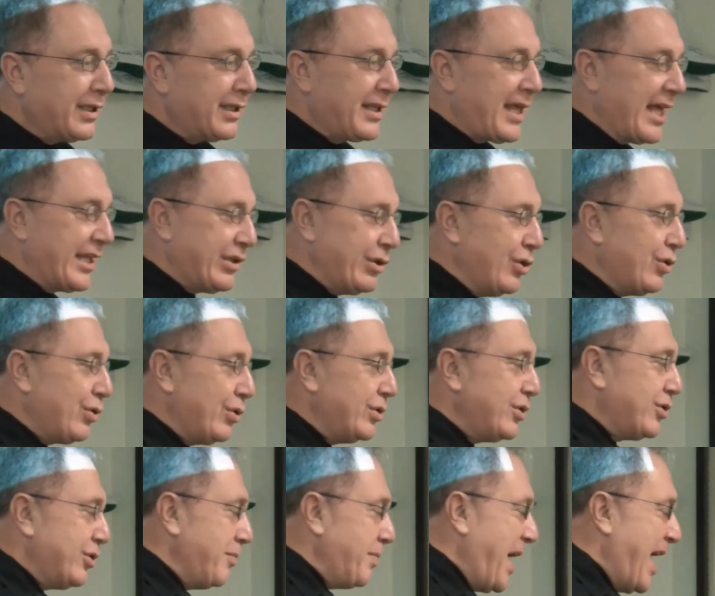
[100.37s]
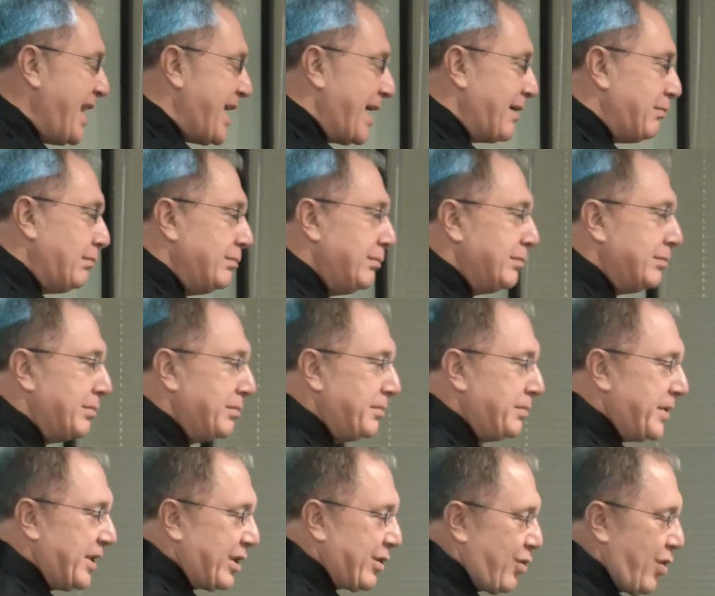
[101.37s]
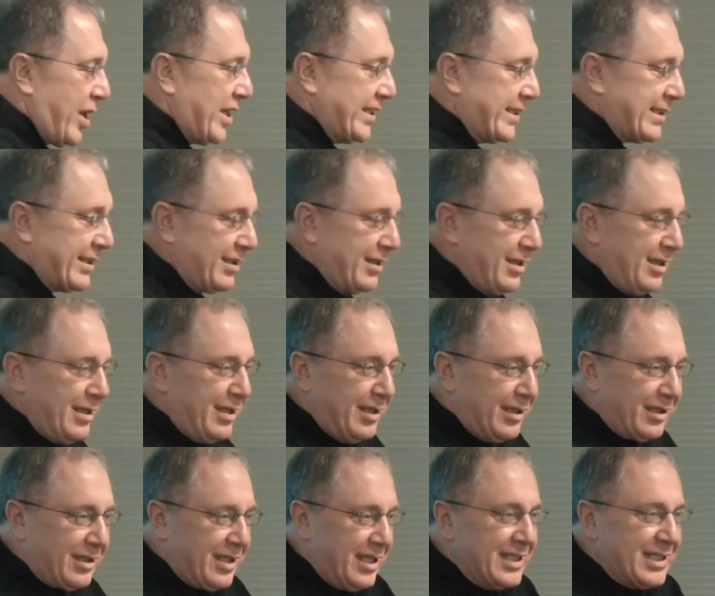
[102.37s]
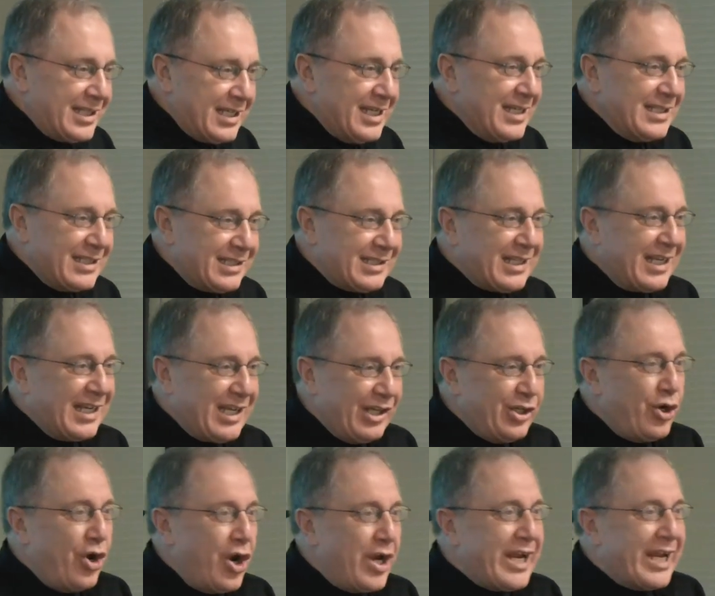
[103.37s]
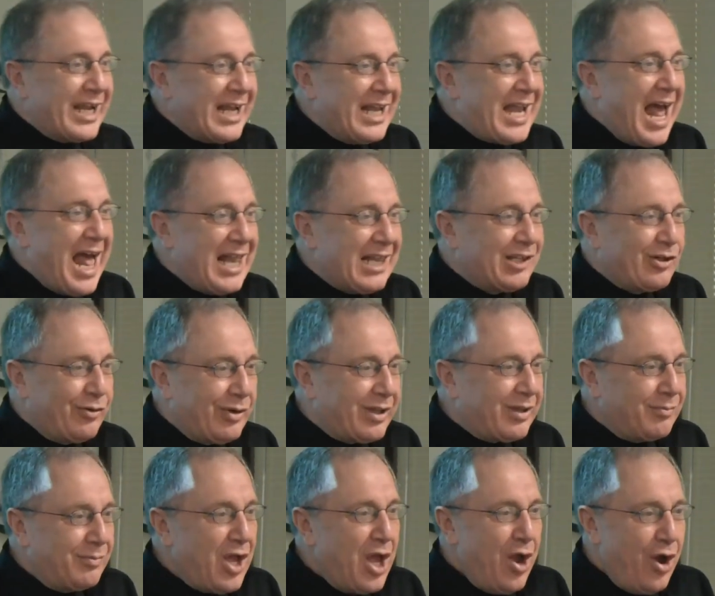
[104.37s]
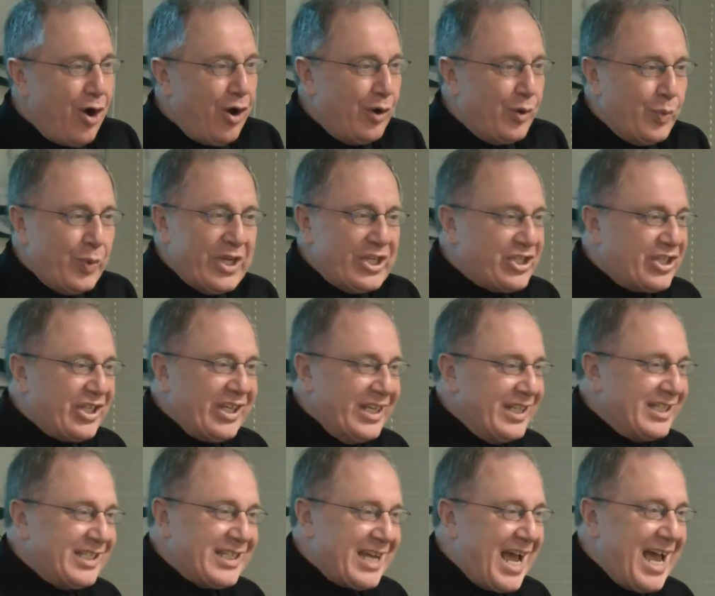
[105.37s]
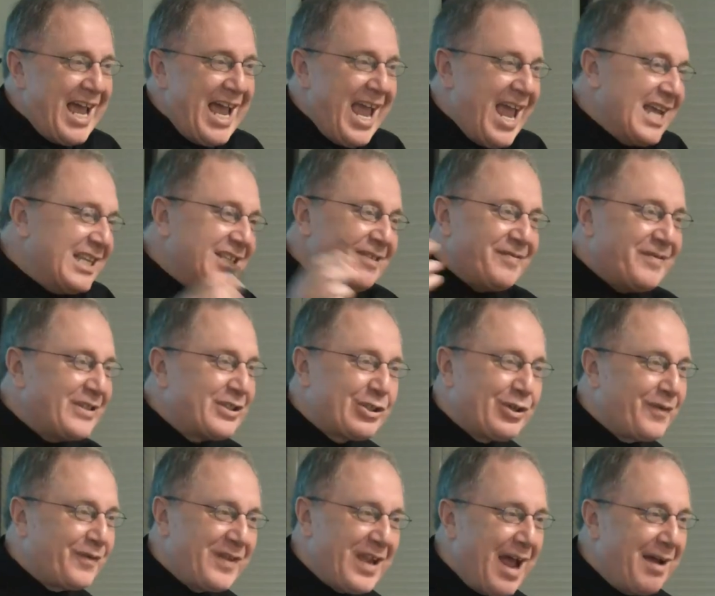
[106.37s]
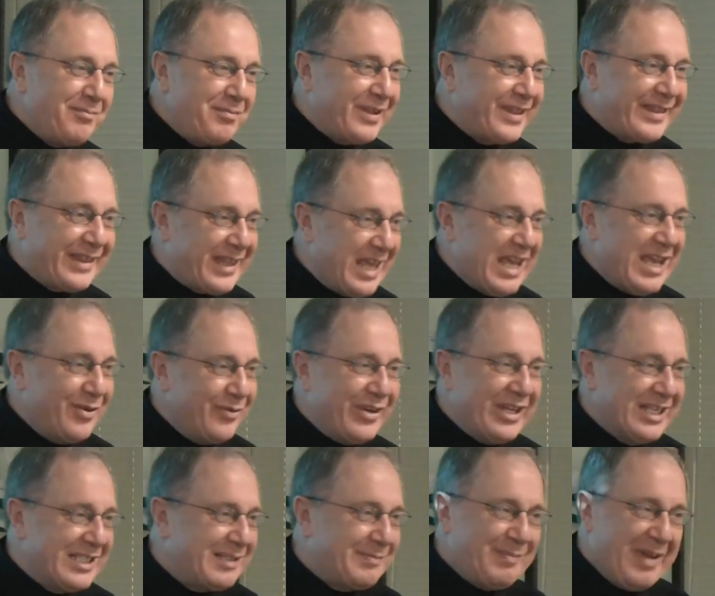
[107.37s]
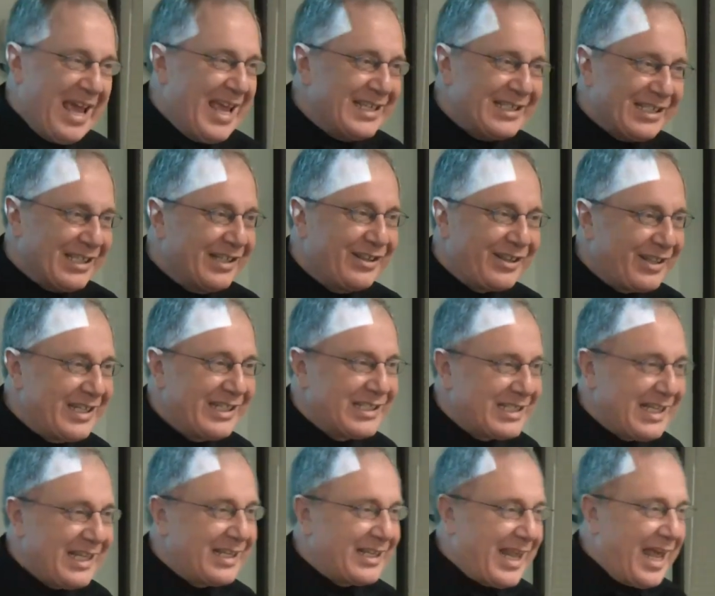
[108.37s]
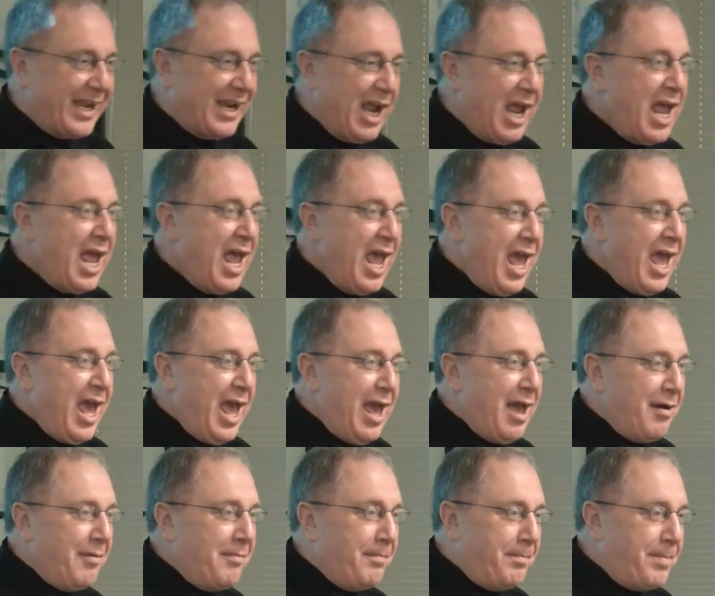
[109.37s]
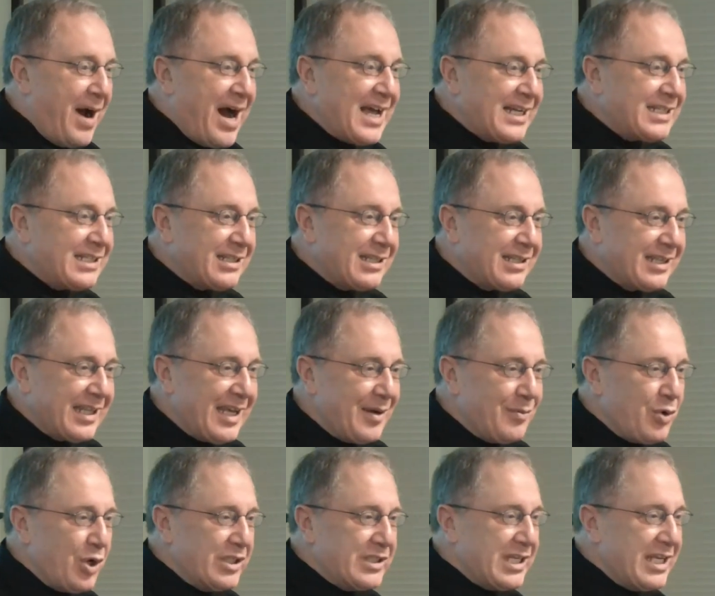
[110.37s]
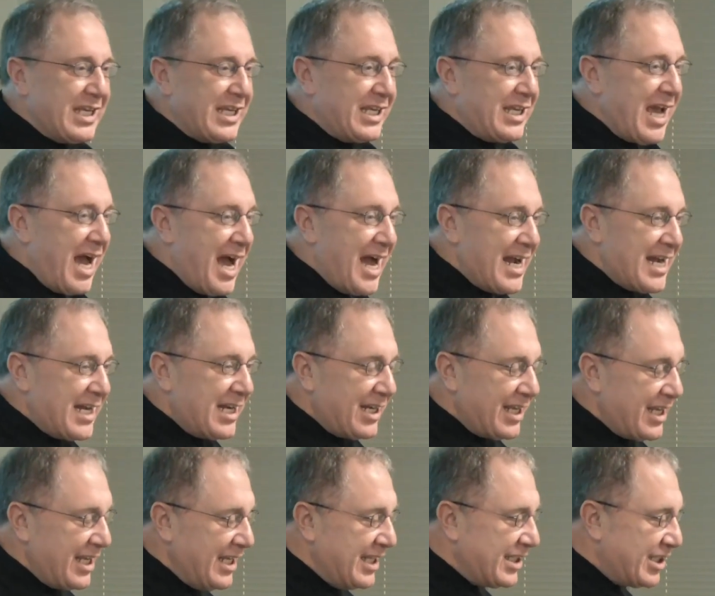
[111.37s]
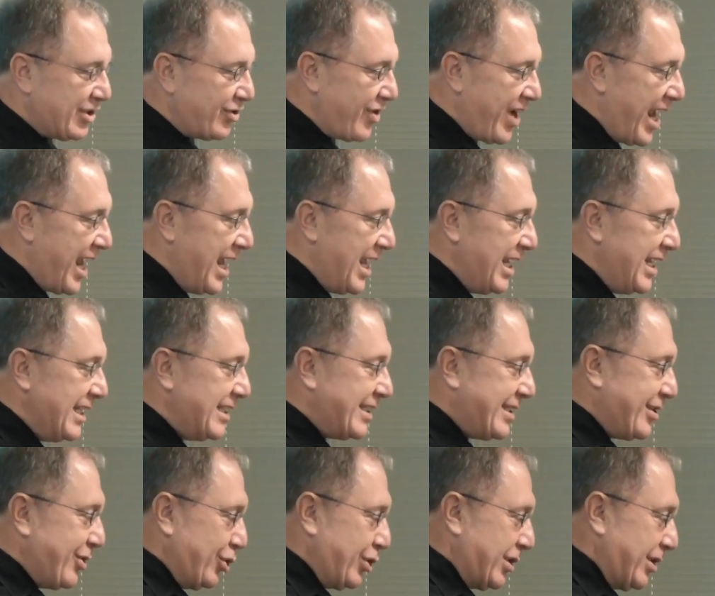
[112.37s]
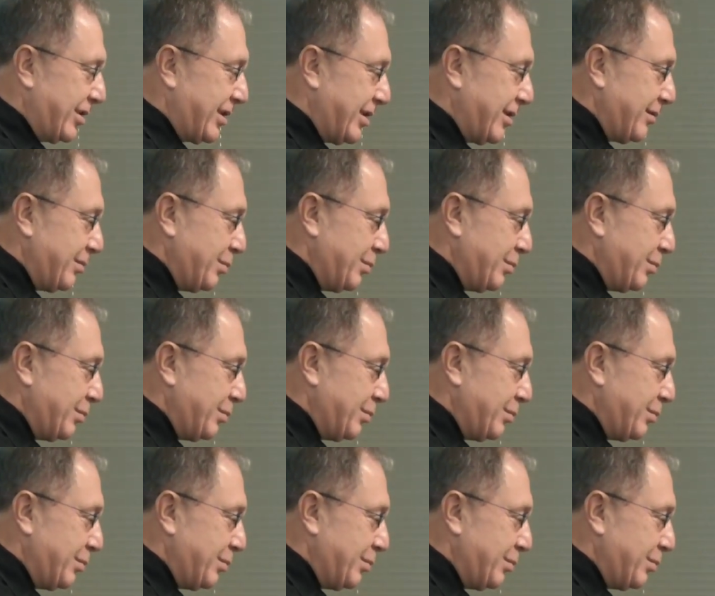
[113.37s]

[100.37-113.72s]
that you could do better because this is canonical algorithm on which the entire edifice of number theory is based and things like that. But there was a young Israeli student,